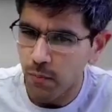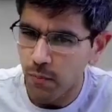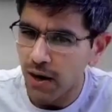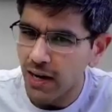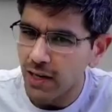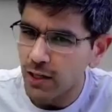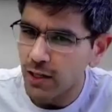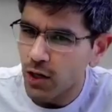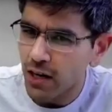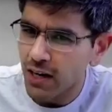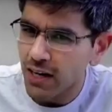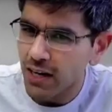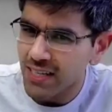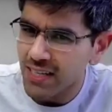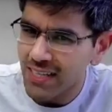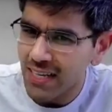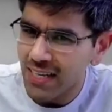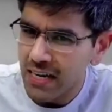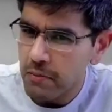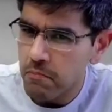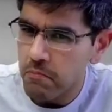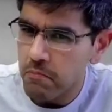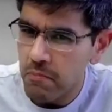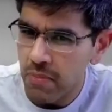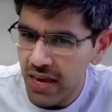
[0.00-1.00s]
We might not
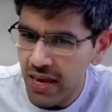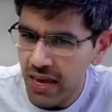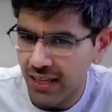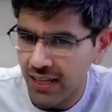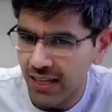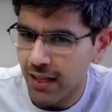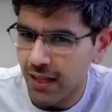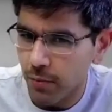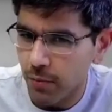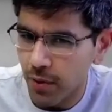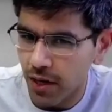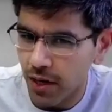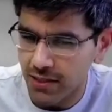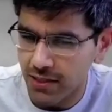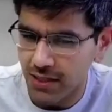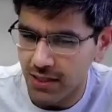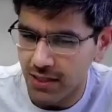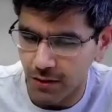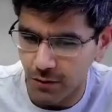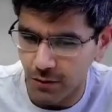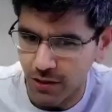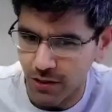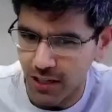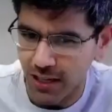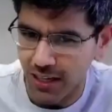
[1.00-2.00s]
necessarily make them
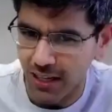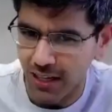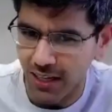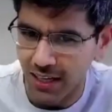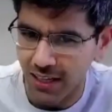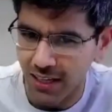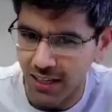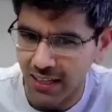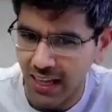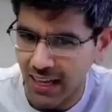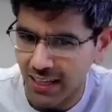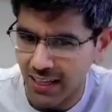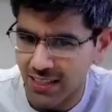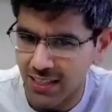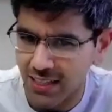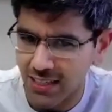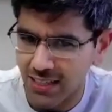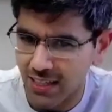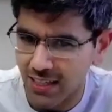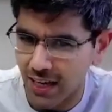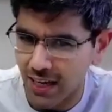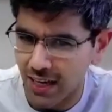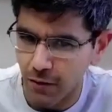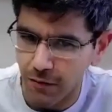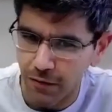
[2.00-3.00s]
ourselves, right? Like
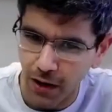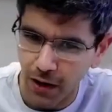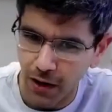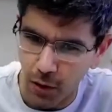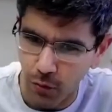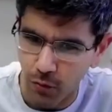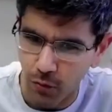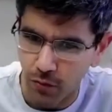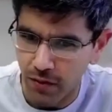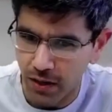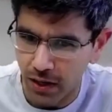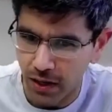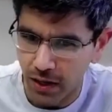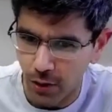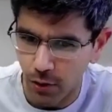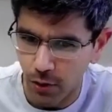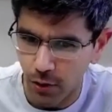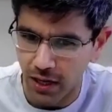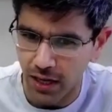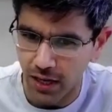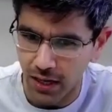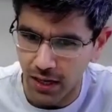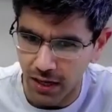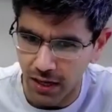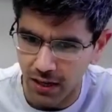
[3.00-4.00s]
that's kind of how we
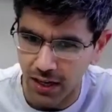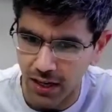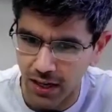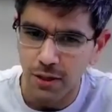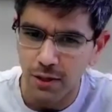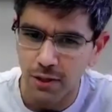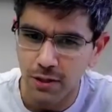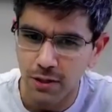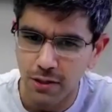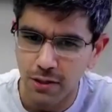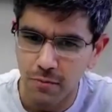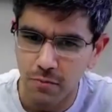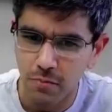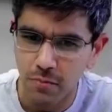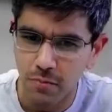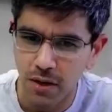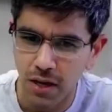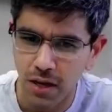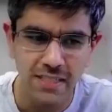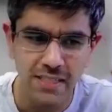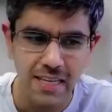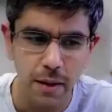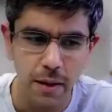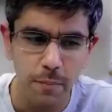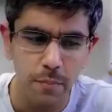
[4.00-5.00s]
look at it. Because,
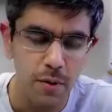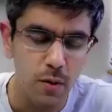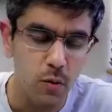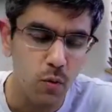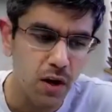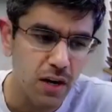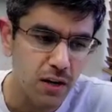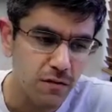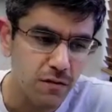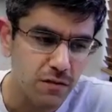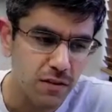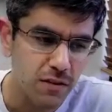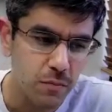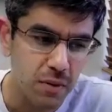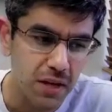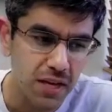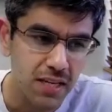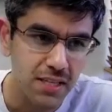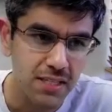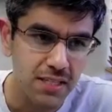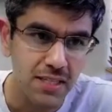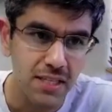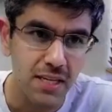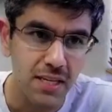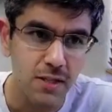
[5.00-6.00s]
for example, one of the
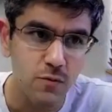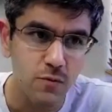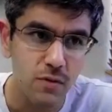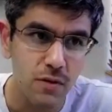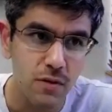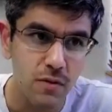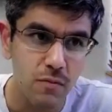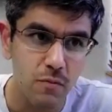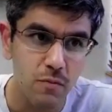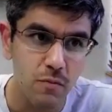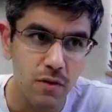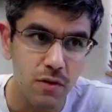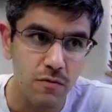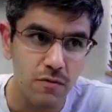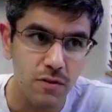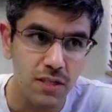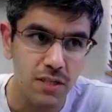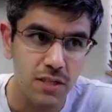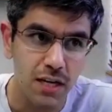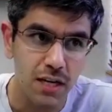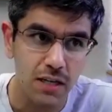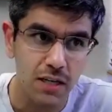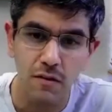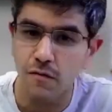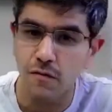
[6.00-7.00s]
biggest things we've
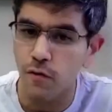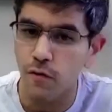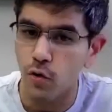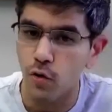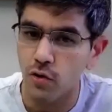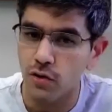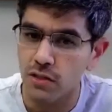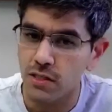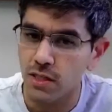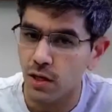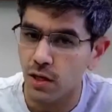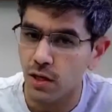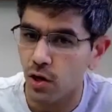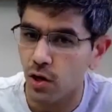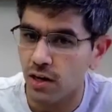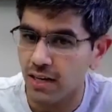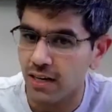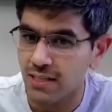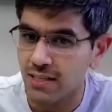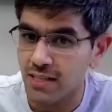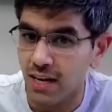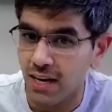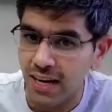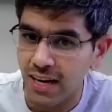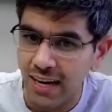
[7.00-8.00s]
started focusing
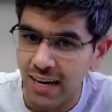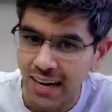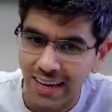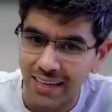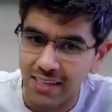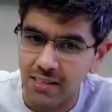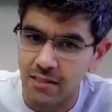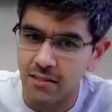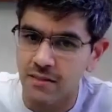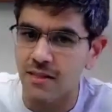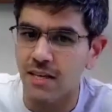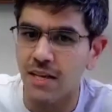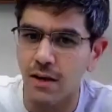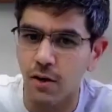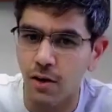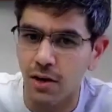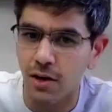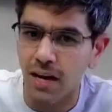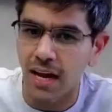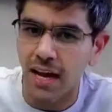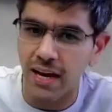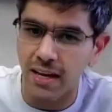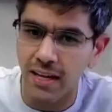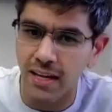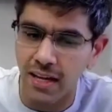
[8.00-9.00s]
on as our next thing
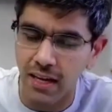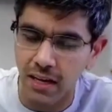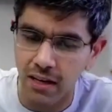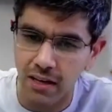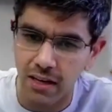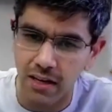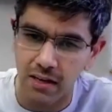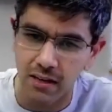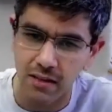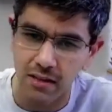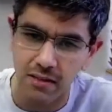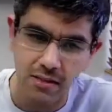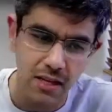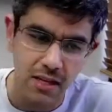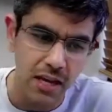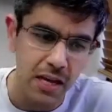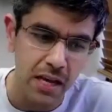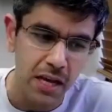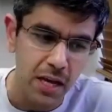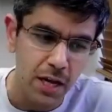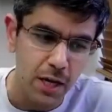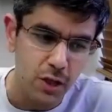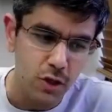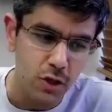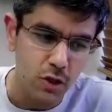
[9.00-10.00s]
on adding is,
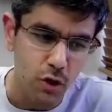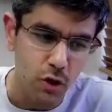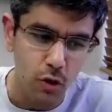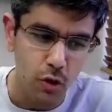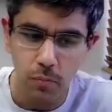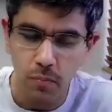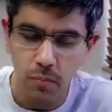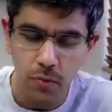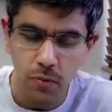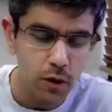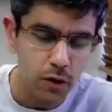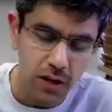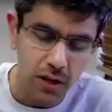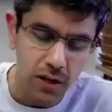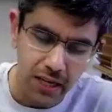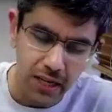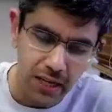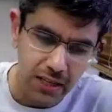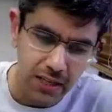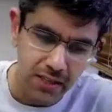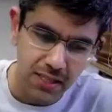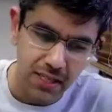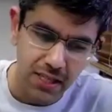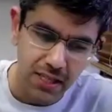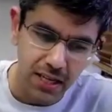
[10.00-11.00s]
so,
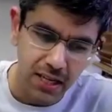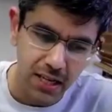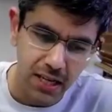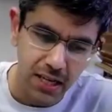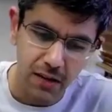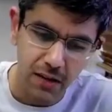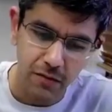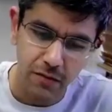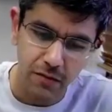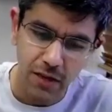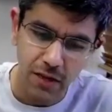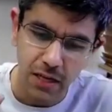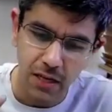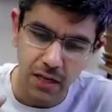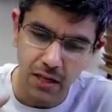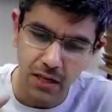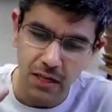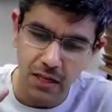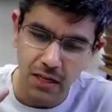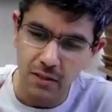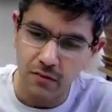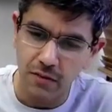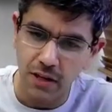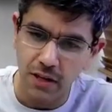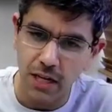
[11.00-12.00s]
like in senior living,
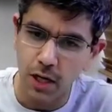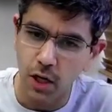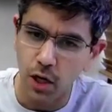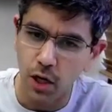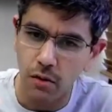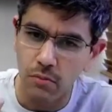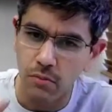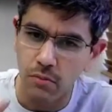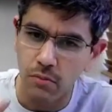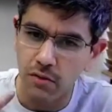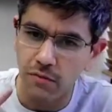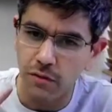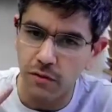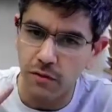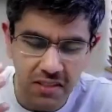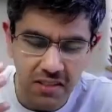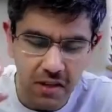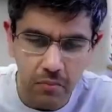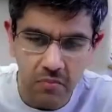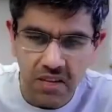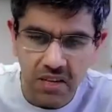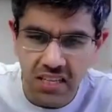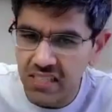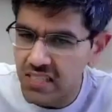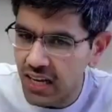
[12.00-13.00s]
it's very normal.
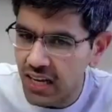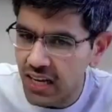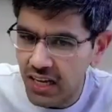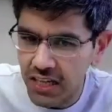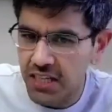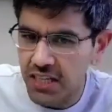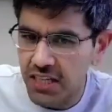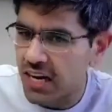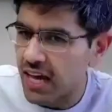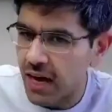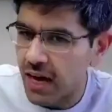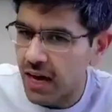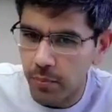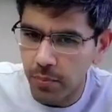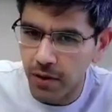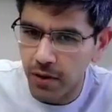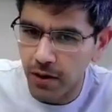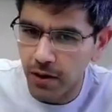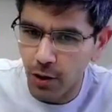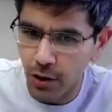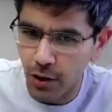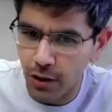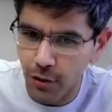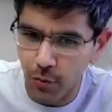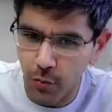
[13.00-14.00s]
Some discussion
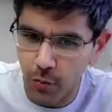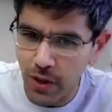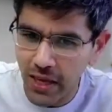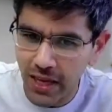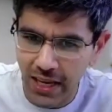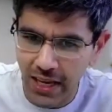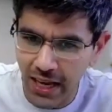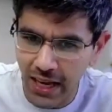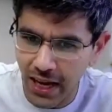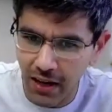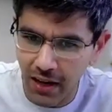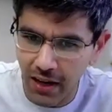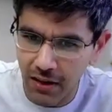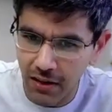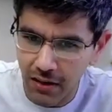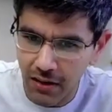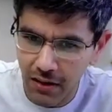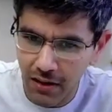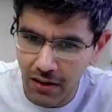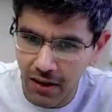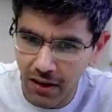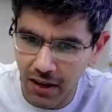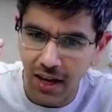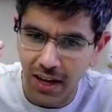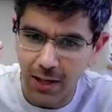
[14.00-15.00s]
happened on the weekend
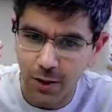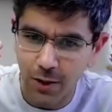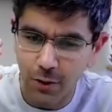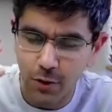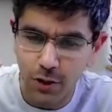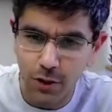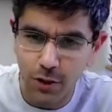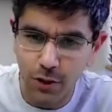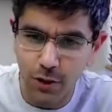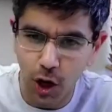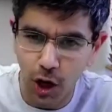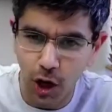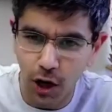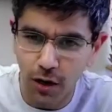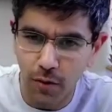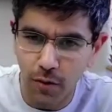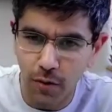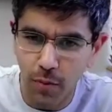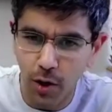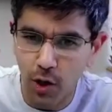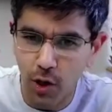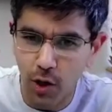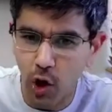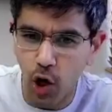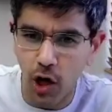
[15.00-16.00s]
and you just thought
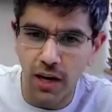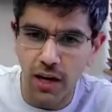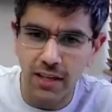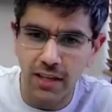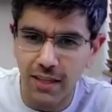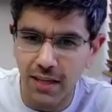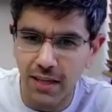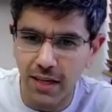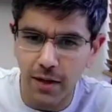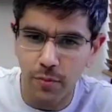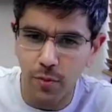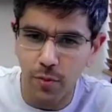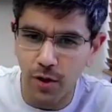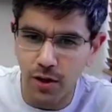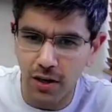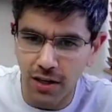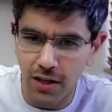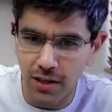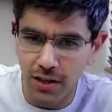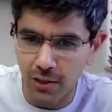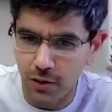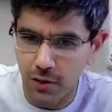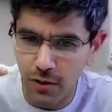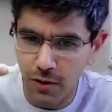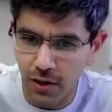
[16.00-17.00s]
about calling the
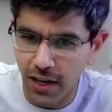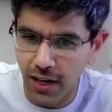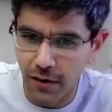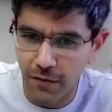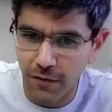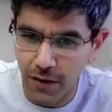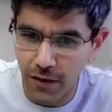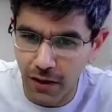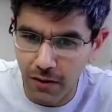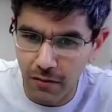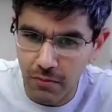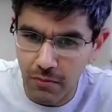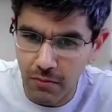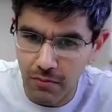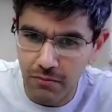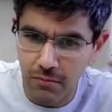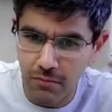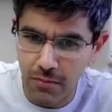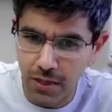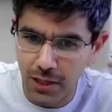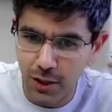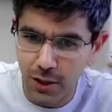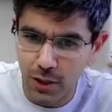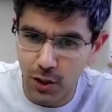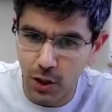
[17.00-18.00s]
community. So you left a
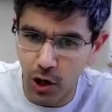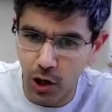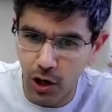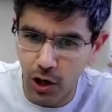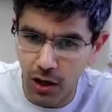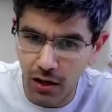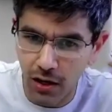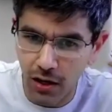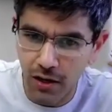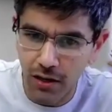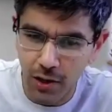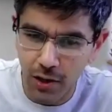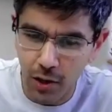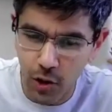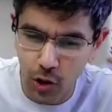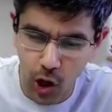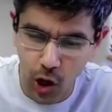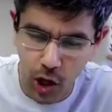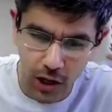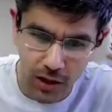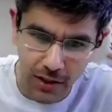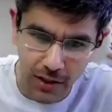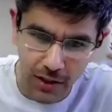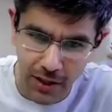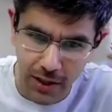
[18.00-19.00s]
missed call, you
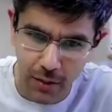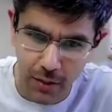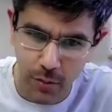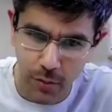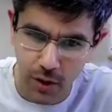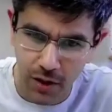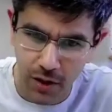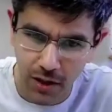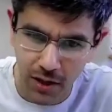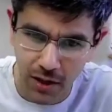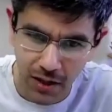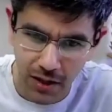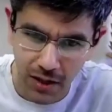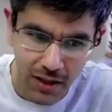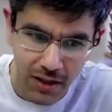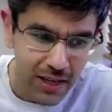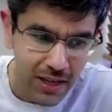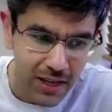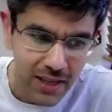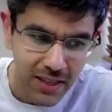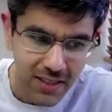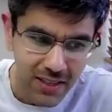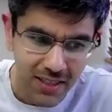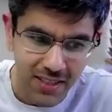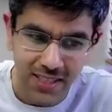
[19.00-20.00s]
called the community.
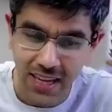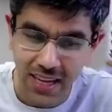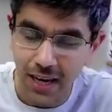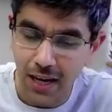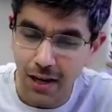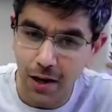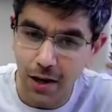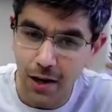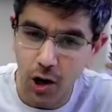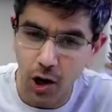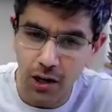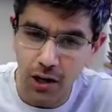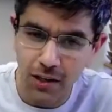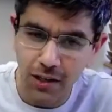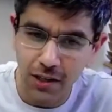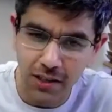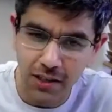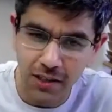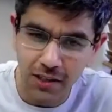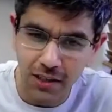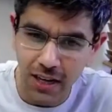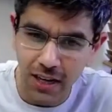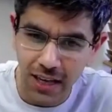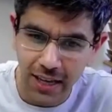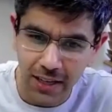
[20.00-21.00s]
The seller got
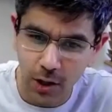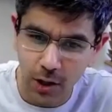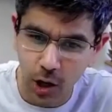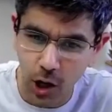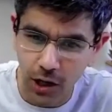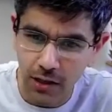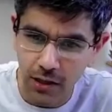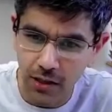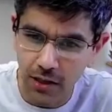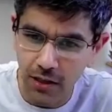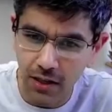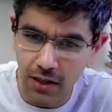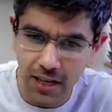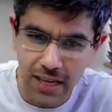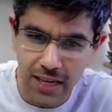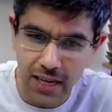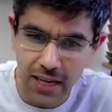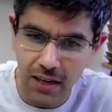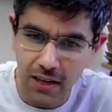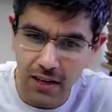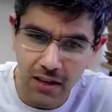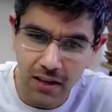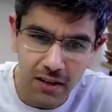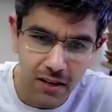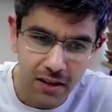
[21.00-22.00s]
the
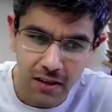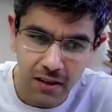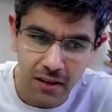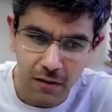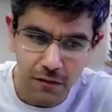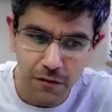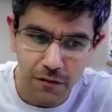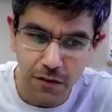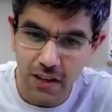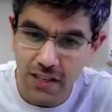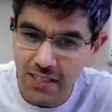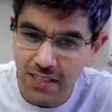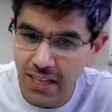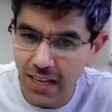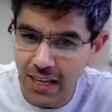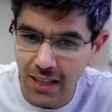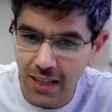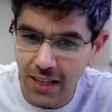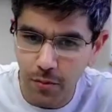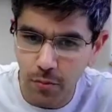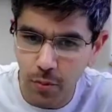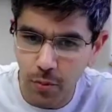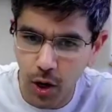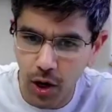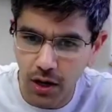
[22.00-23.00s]
lead first thing
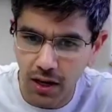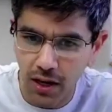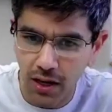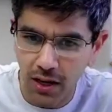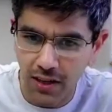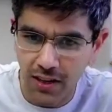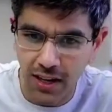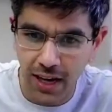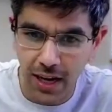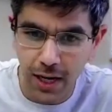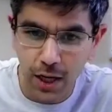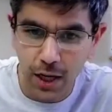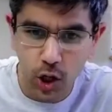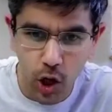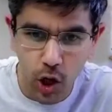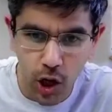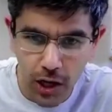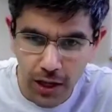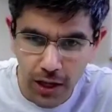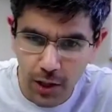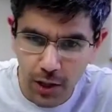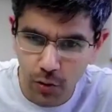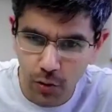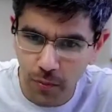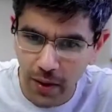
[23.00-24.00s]
in the morning, tried
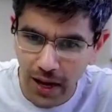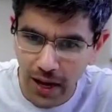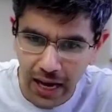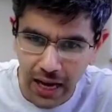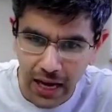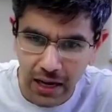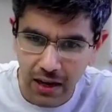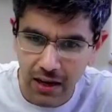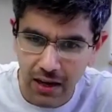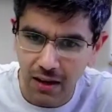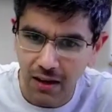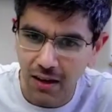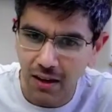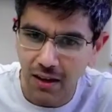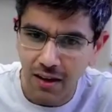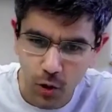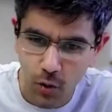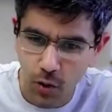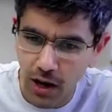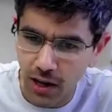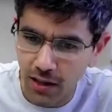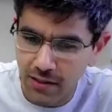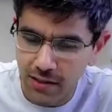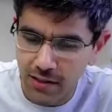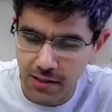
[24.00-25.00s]
calling you back,
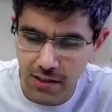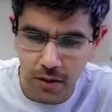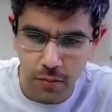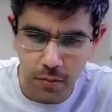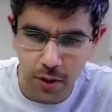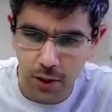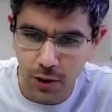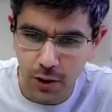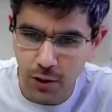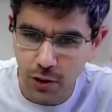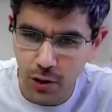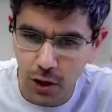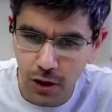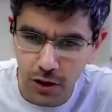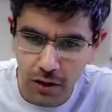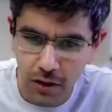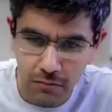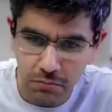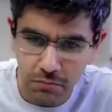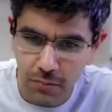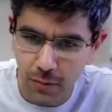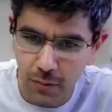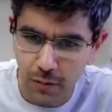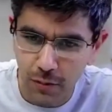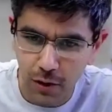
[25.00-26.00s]
no answer because you're
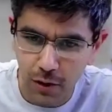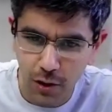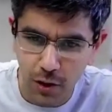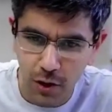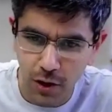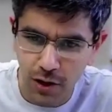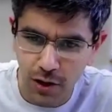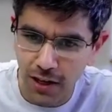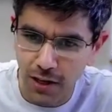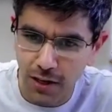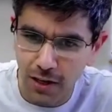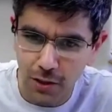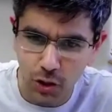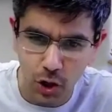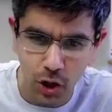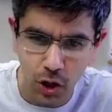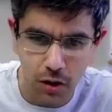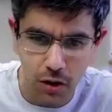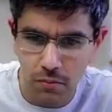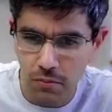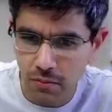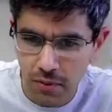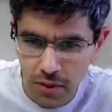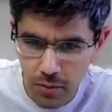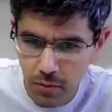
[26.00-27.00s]
at a
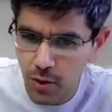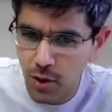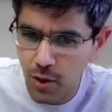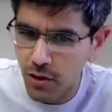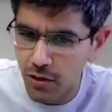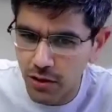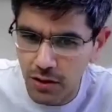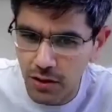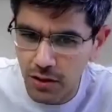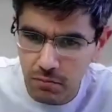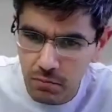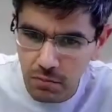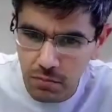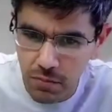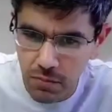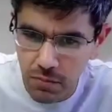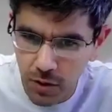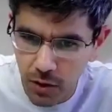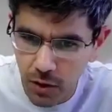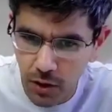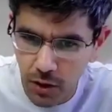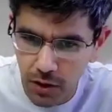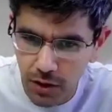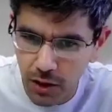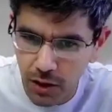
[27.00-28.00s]
job. Maybe you're
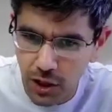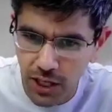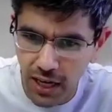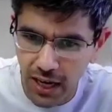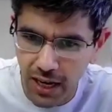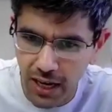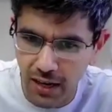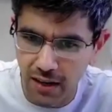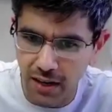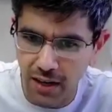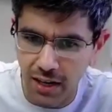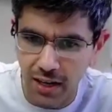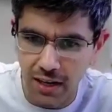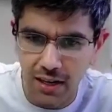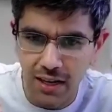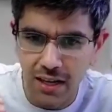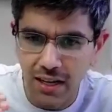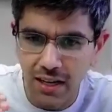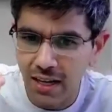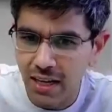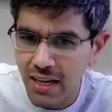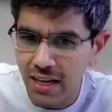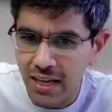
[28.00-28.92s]
the child, right?